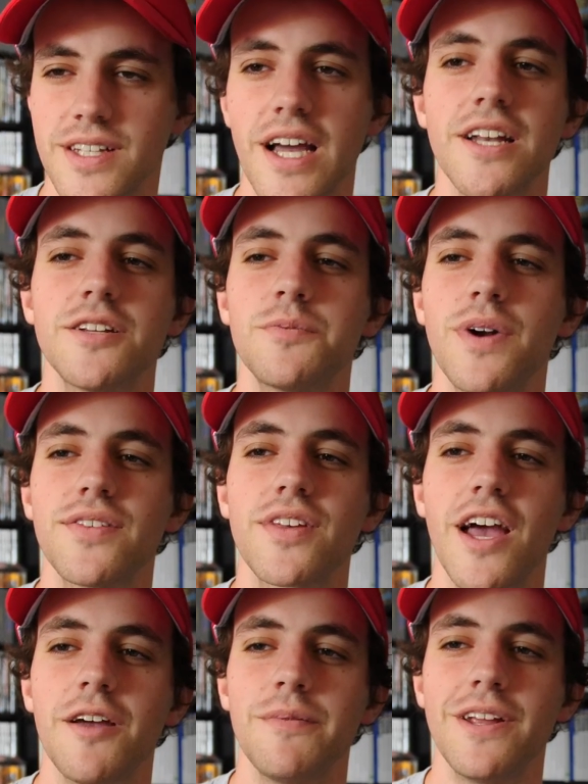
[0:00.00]
Gundam Rust
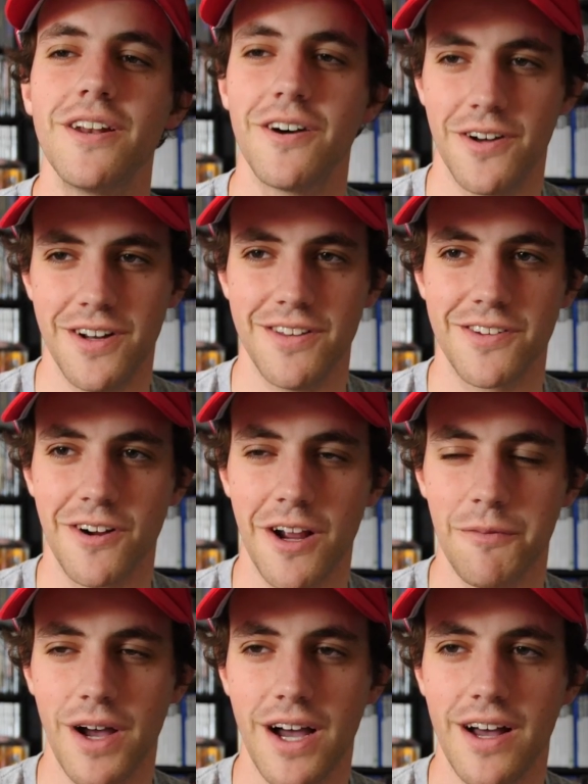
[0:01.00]
Gaming on
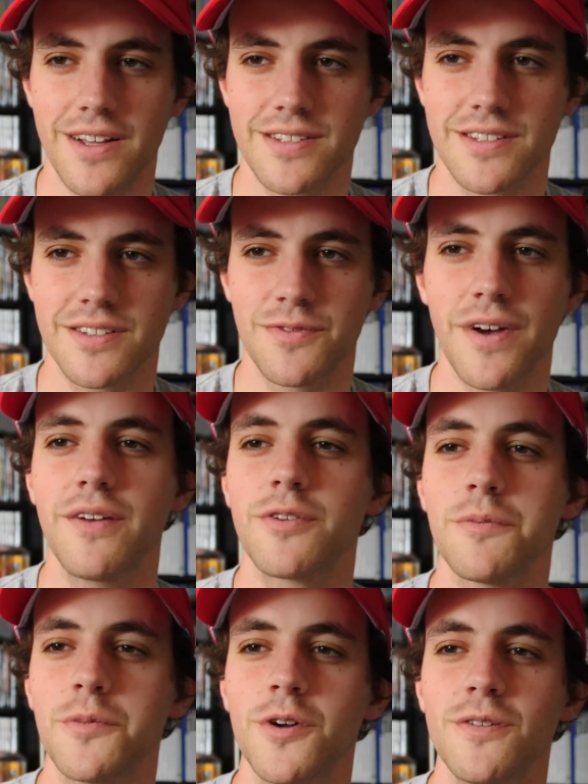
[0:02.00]
Instagram asks,
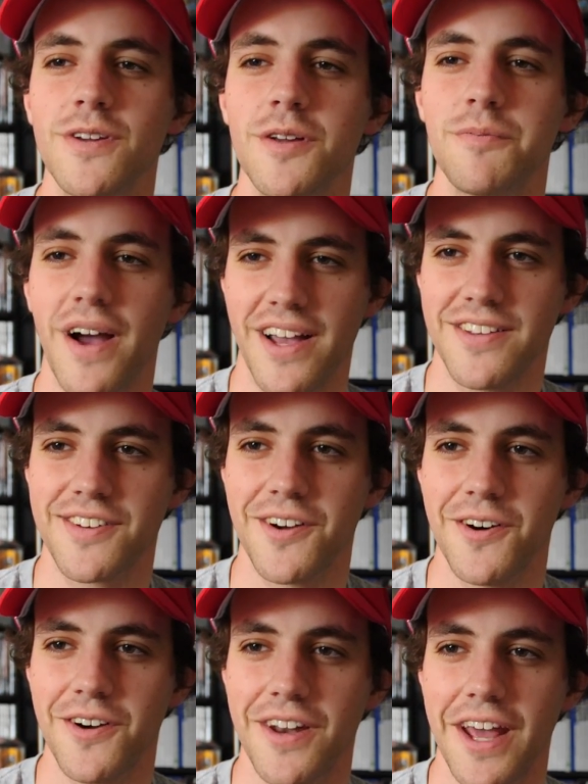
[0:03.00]
favorite movie based
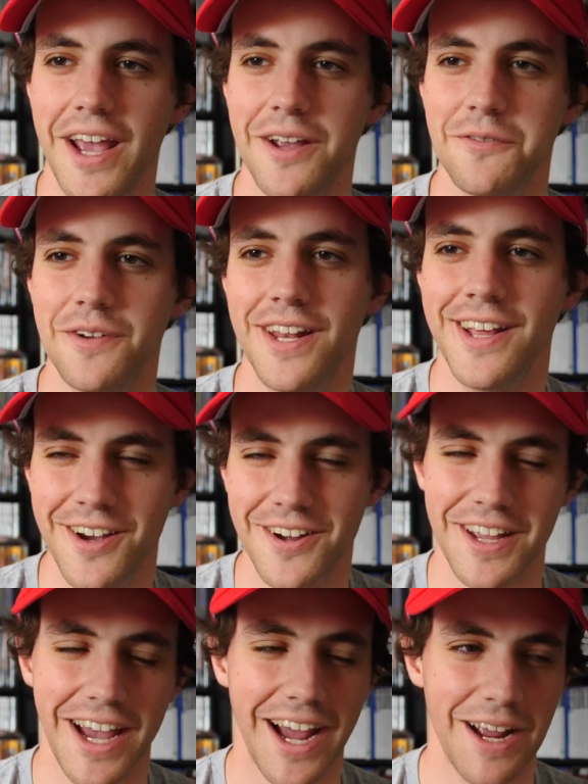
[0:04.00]
on a video
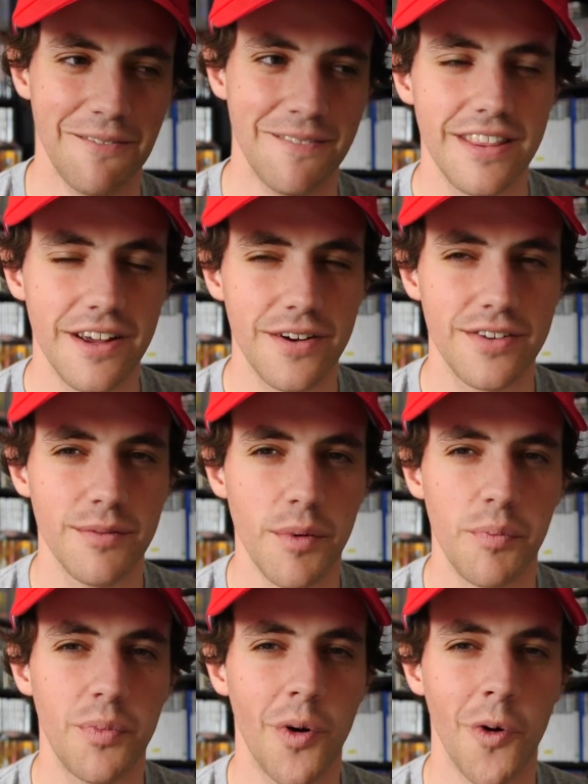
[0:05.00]
game? There are some
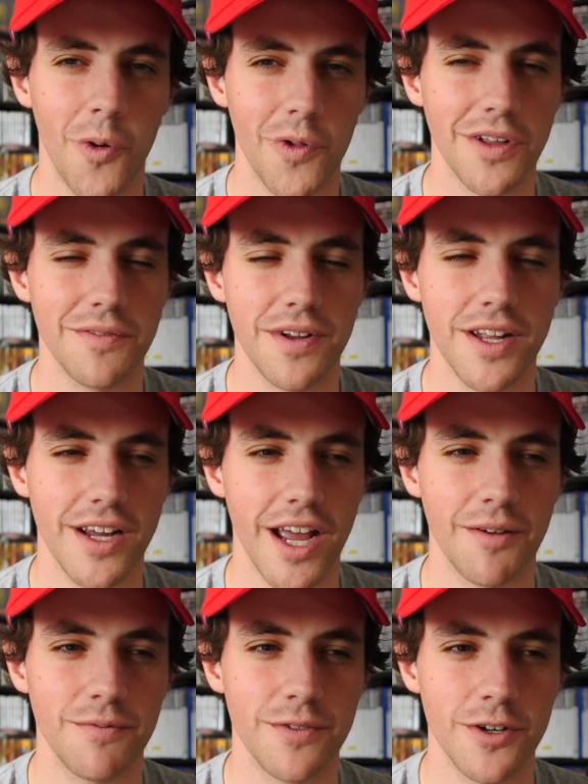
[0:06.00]
appalling video
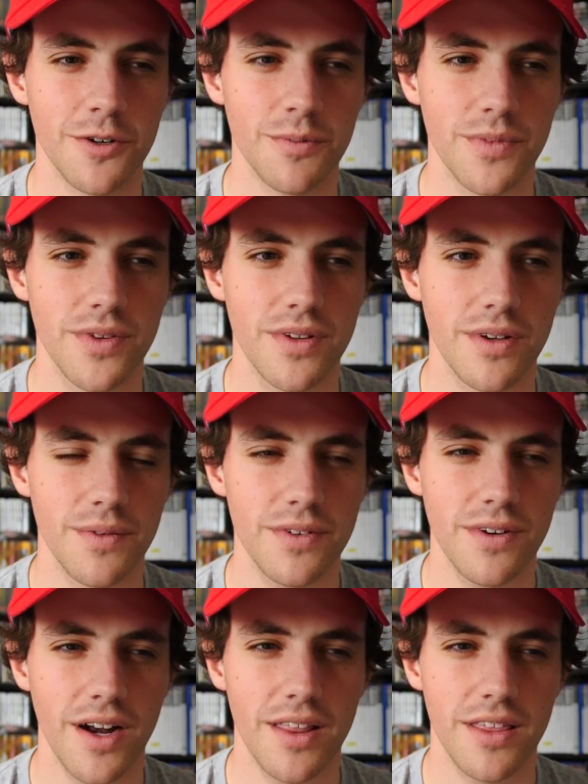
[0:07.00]
game films. I'm
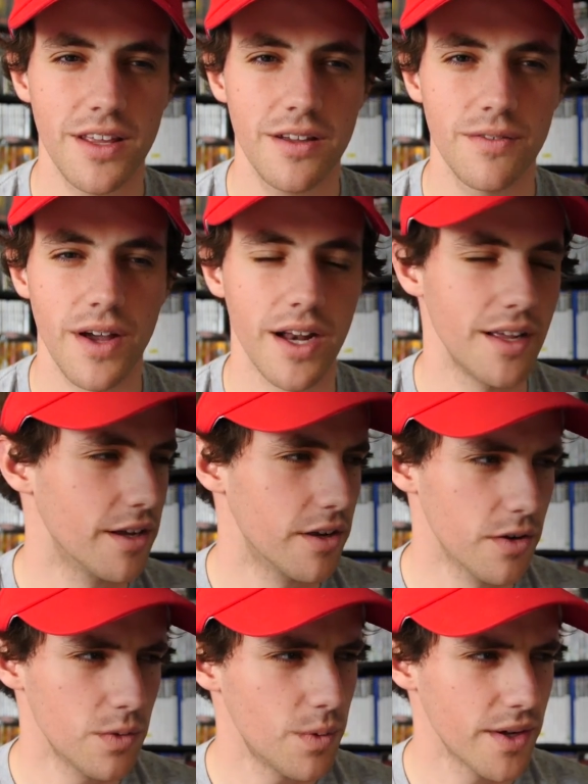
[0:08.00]
just trying to think of any good